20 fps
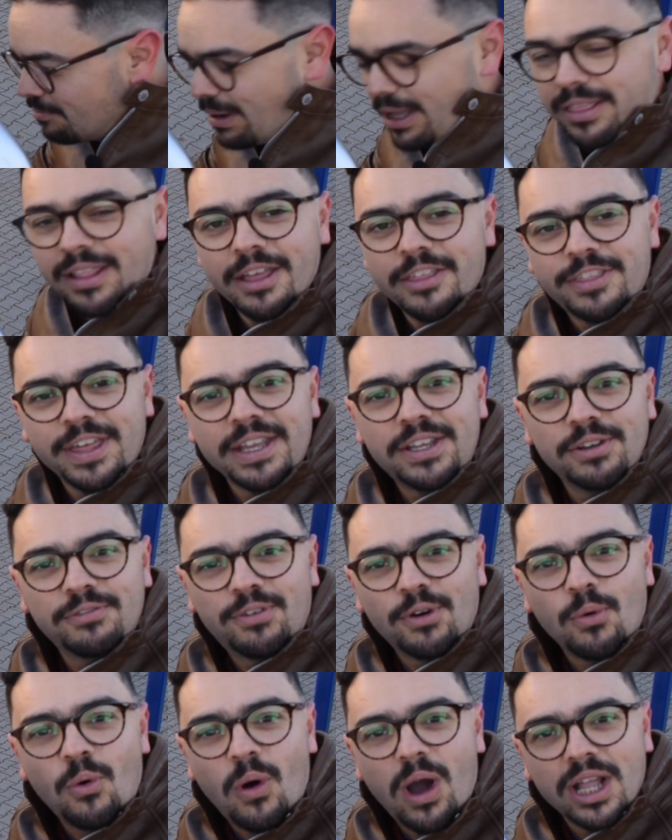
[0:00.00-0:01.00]
But thank
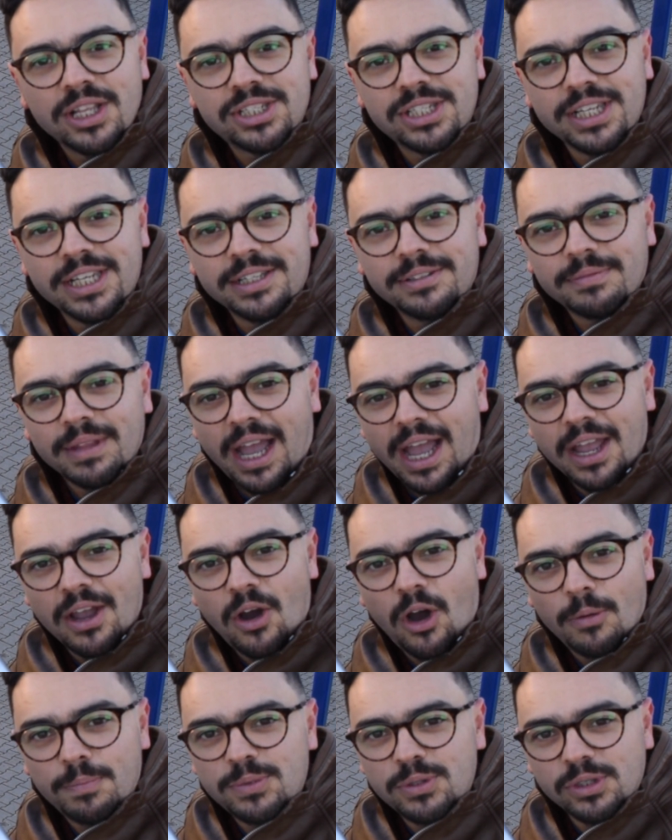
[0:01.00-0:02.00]
you for watching.
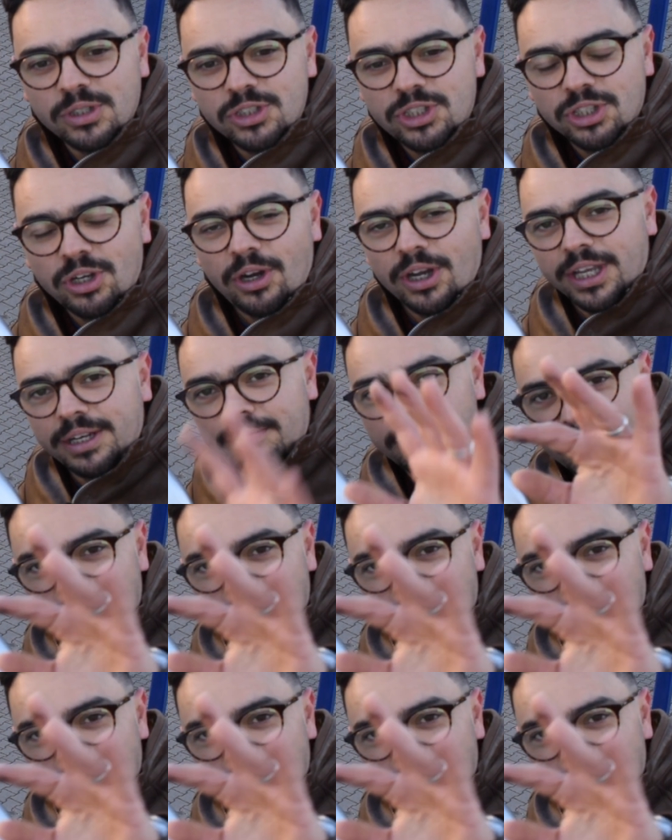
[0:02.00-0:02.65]
I hope you enjoyed.